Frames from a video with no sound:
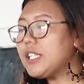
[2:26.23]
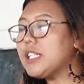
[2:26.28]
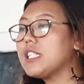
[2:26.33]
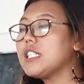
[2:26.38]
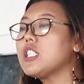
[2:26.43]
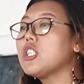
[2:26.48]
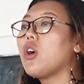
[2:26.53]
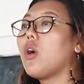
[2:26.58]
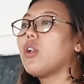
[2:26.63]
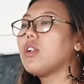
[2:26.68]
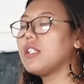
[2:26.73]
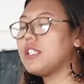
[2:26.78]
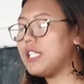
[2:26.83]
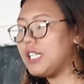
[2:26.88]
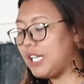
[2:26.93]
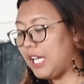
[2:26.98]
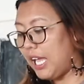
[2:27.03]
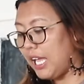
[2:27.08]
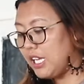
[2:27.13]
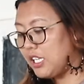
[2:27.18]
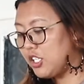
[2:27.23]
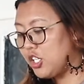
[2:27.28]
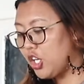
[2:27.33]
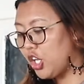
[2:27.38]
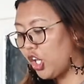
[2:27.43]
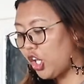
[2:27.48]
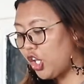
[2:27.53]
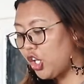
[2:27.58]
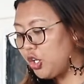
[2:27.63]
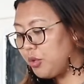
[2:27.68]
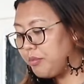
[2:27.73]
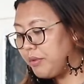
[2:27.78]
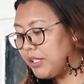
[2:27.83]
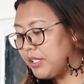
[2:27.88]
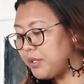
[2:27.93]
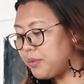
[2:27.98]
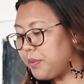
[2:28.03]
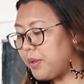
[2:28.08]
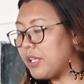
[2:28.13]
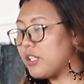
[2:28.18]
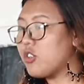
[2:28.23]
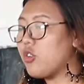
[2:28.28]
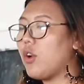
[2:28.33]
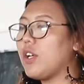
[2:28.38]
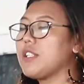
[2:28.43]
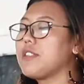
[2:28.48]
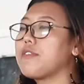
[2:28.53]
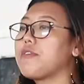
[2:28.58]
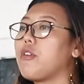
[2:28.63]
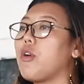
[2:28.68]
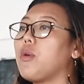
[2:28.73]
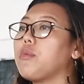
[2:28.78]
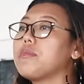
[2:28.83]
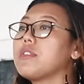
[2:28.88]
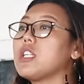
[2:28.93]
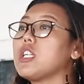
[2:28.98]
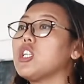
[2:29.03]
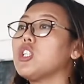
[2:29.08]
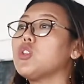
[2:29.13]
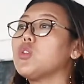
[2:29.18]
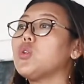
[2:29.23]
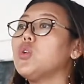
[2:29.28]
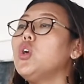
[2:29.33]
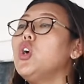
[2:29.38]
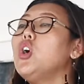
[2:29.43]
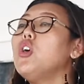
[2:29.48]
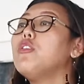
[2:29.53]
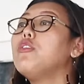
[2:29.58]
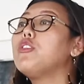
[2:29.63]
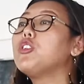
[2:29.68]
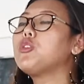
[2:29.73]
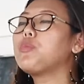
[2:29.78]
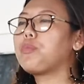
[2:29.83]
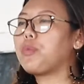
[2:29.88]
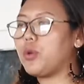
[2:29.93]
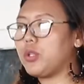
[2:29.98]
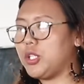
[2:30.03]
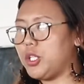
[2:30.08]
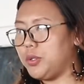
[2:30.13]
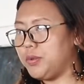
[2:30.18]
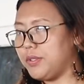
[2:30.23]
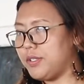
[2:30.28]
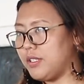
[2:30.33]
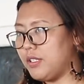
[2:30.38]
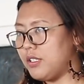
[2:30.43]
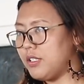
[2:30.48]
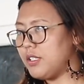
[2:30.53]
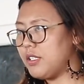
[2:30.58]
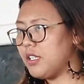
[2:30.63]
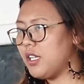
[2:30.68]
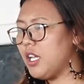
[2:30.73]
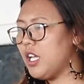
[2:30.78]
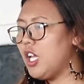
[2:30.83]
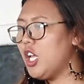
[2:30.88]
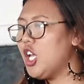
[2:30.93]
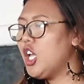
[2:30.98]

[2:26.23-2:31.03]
the Neolithic age, humans were transformed into food producers.